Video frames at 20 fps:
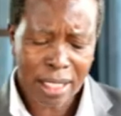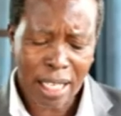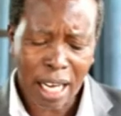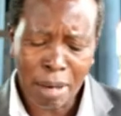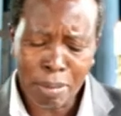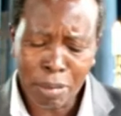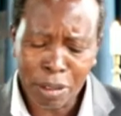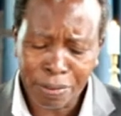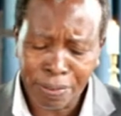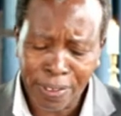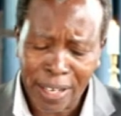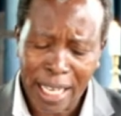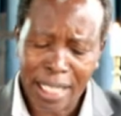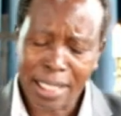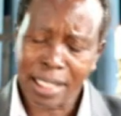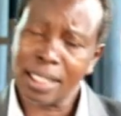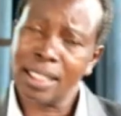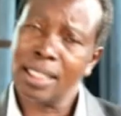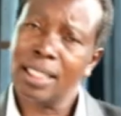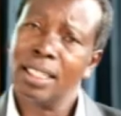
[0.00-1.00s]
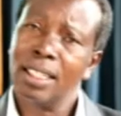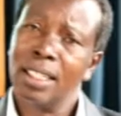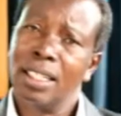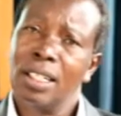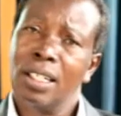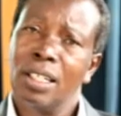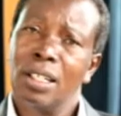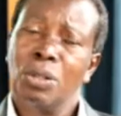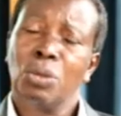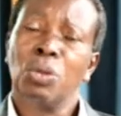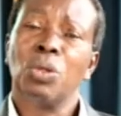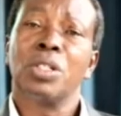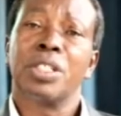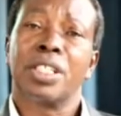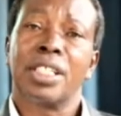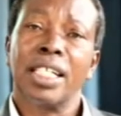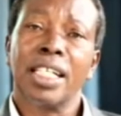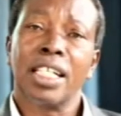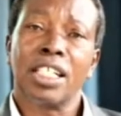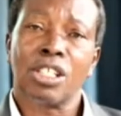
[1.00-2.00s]
Some of us
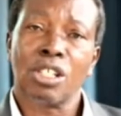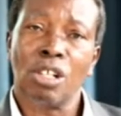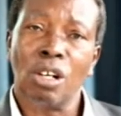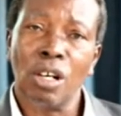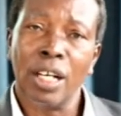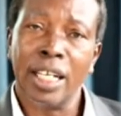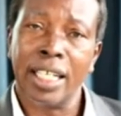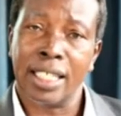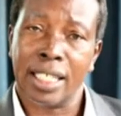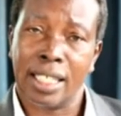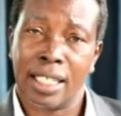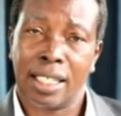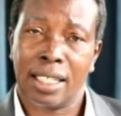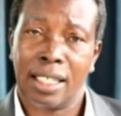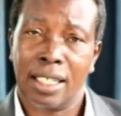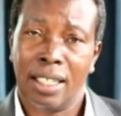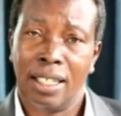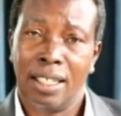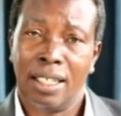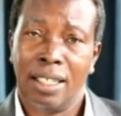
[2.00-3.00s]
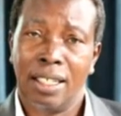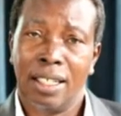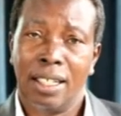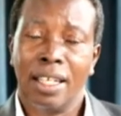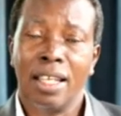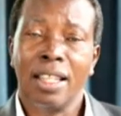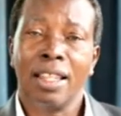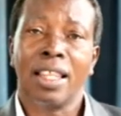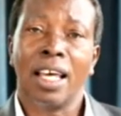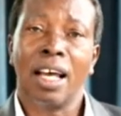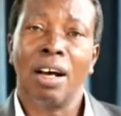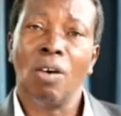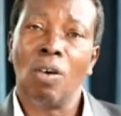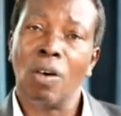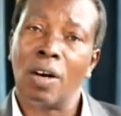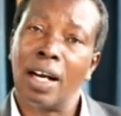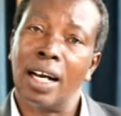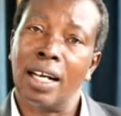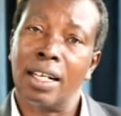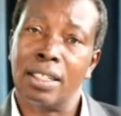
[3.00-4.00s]
will seek solace in the
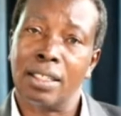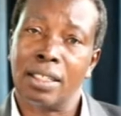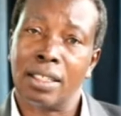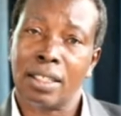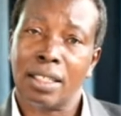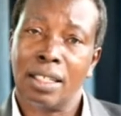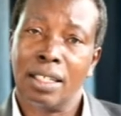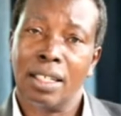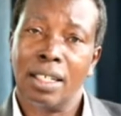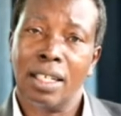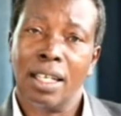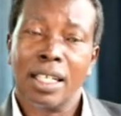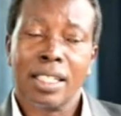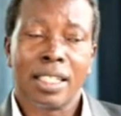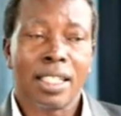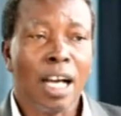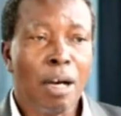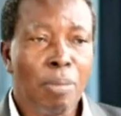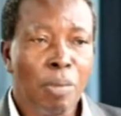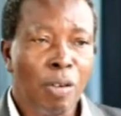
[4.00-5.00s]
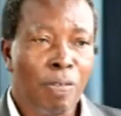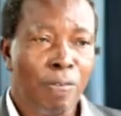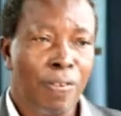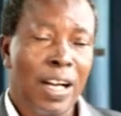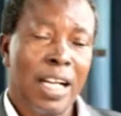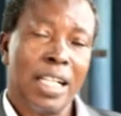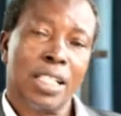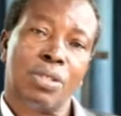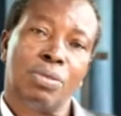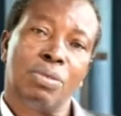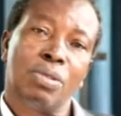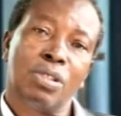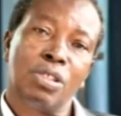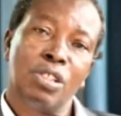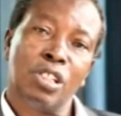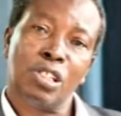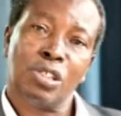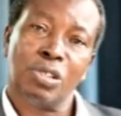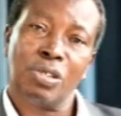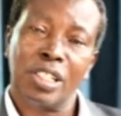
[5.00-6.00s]
occult. Some of us
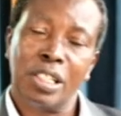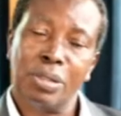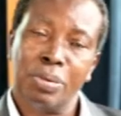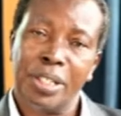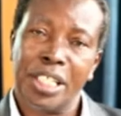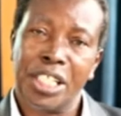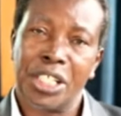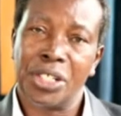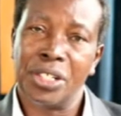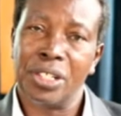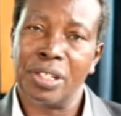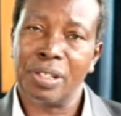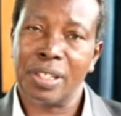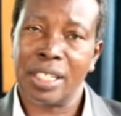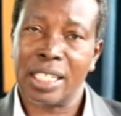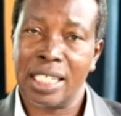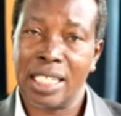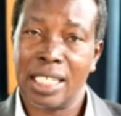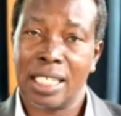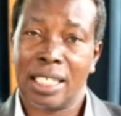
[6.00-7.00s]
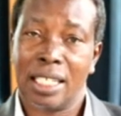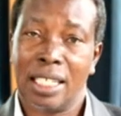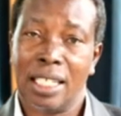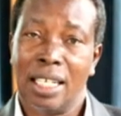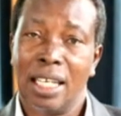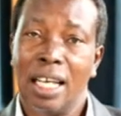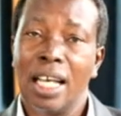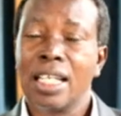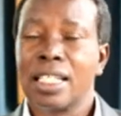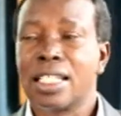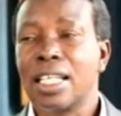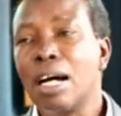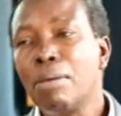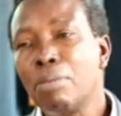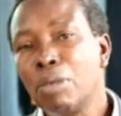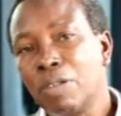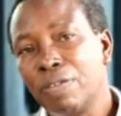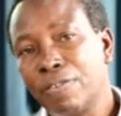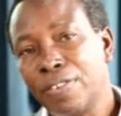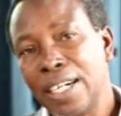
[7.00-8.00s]
will go to the witch doctors.
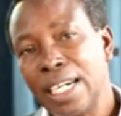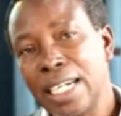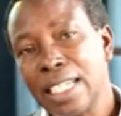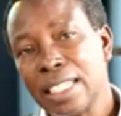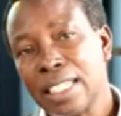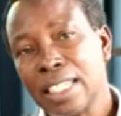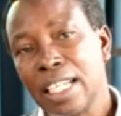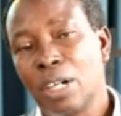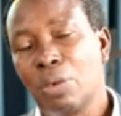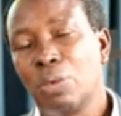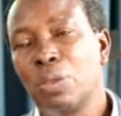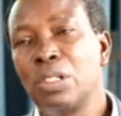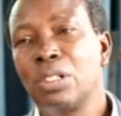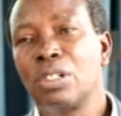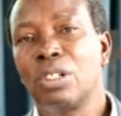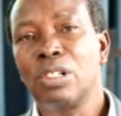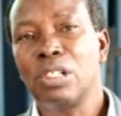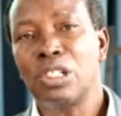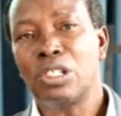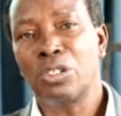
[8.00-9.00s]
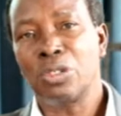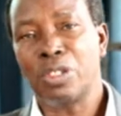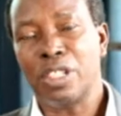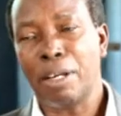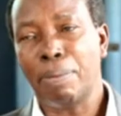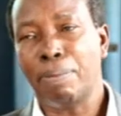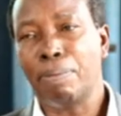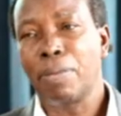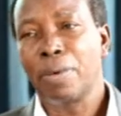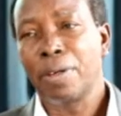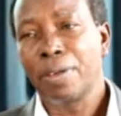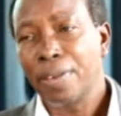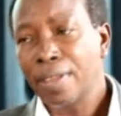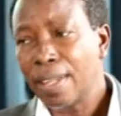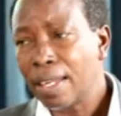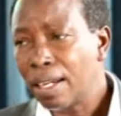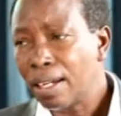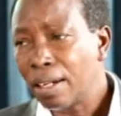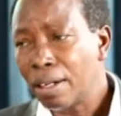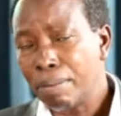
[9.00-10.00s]
Some of us will go to the